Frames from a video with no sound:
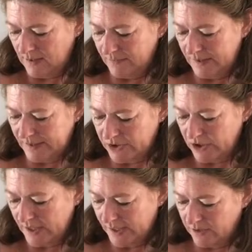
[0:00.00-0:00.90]
lovely
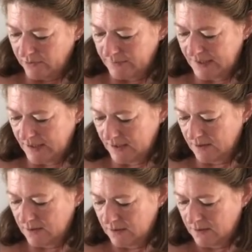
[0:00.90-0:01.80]
KitchenAid on me,
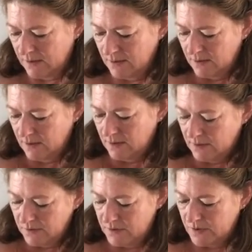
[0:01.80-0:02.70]

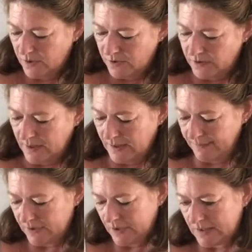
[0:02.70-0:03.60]
so
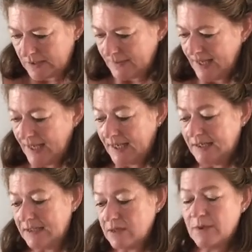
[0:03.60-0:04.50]
I'm doing this by
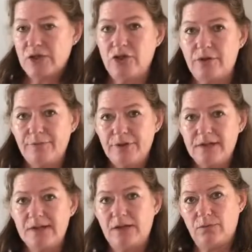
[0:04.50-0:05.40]
hand. Otherwise you can put
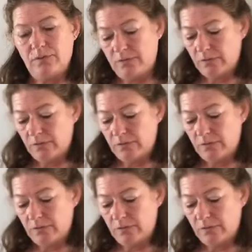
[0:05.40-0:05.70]
this in